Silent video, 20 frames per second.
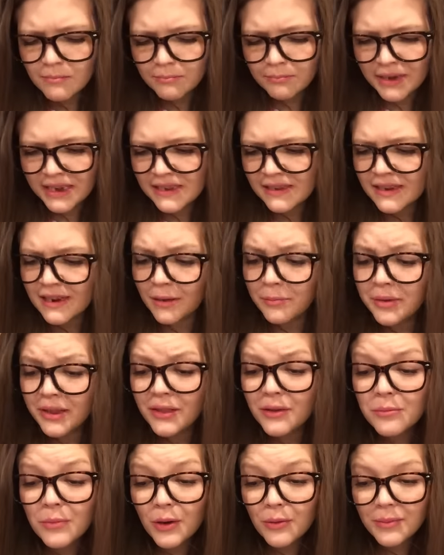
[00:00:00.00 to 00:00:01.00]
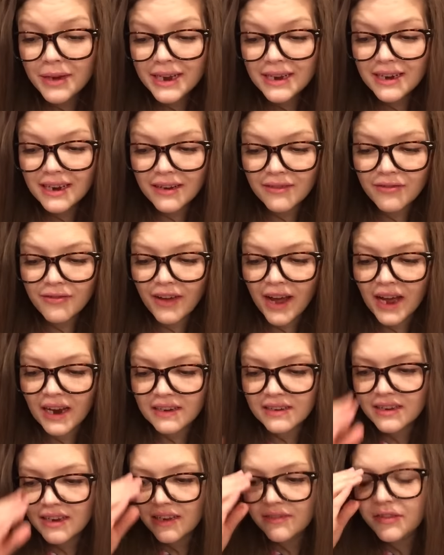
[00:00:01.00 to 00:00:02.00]
messed up at the moment. In
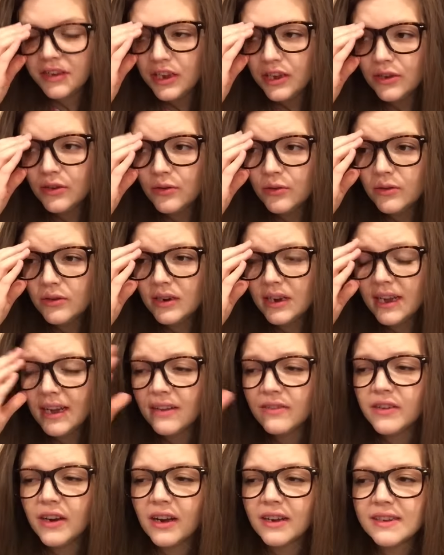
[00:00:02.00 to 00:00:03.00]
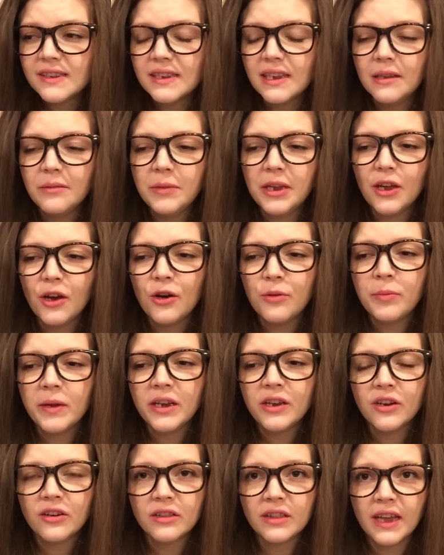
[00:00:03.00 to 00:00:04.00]
fact, if you have not seen me
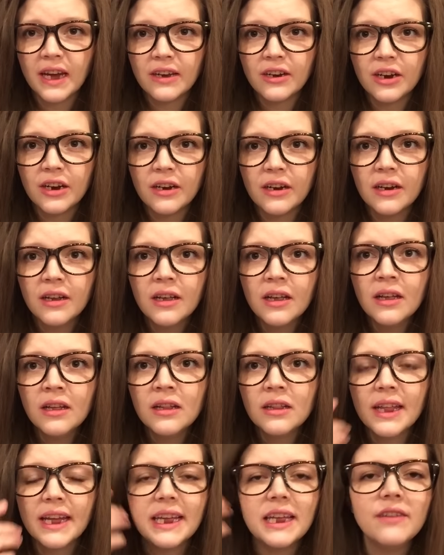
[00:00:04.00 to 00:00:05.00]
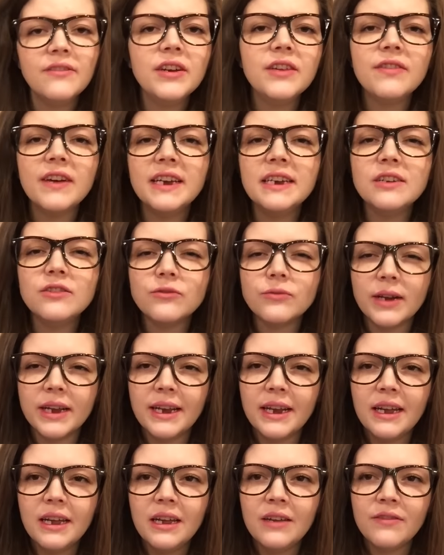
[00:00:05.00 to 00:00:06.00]
open your letter, like even if I didn't
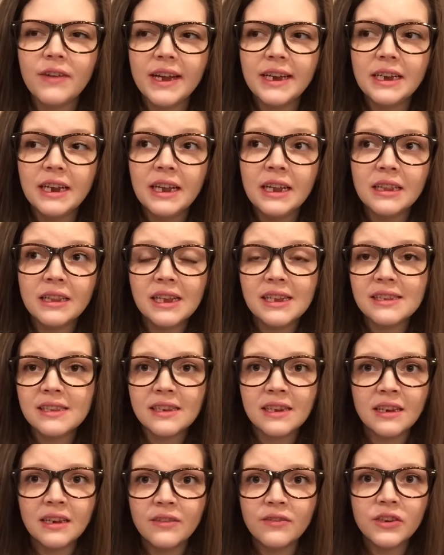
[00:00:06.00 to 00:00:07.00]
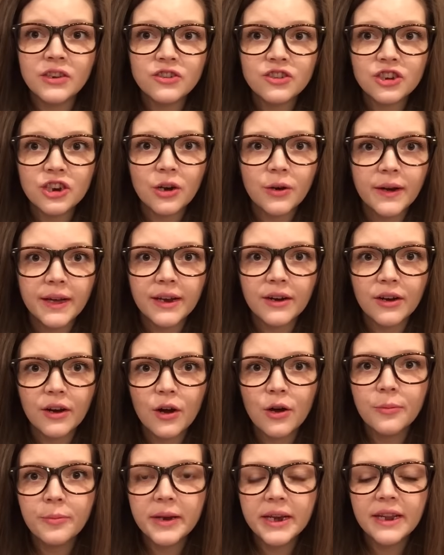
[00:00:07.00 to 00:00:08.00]
read it, if I at least didn't even show it or
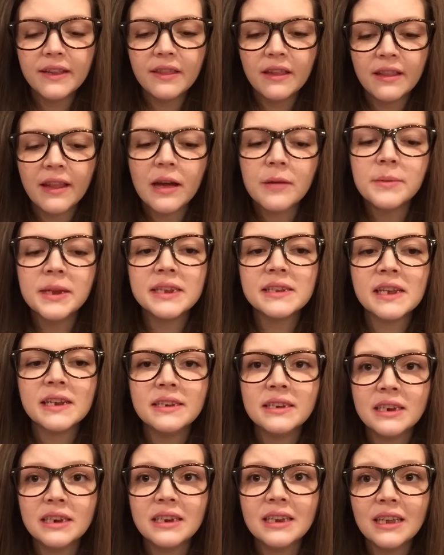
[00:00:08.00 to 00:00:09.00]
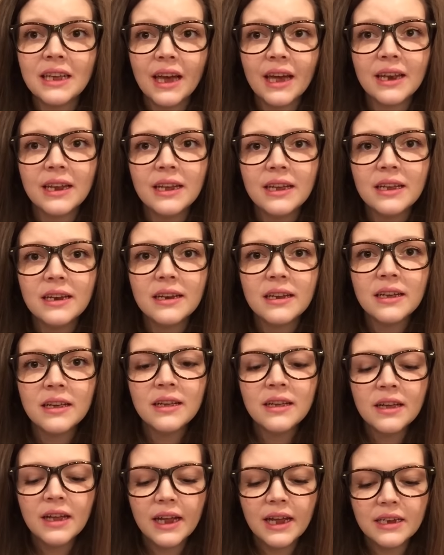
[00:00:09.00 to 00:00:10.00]
open it, then that means I didn't get it.
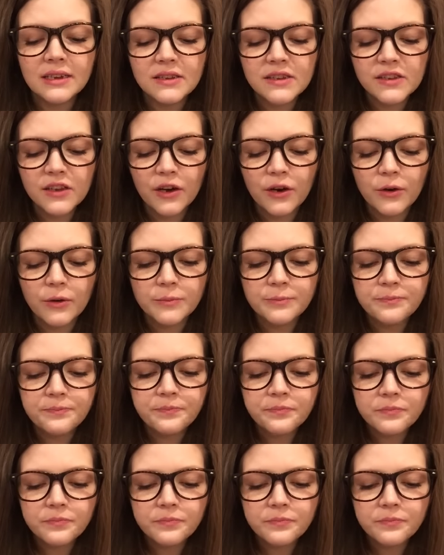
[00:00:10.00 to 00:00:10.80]
And so,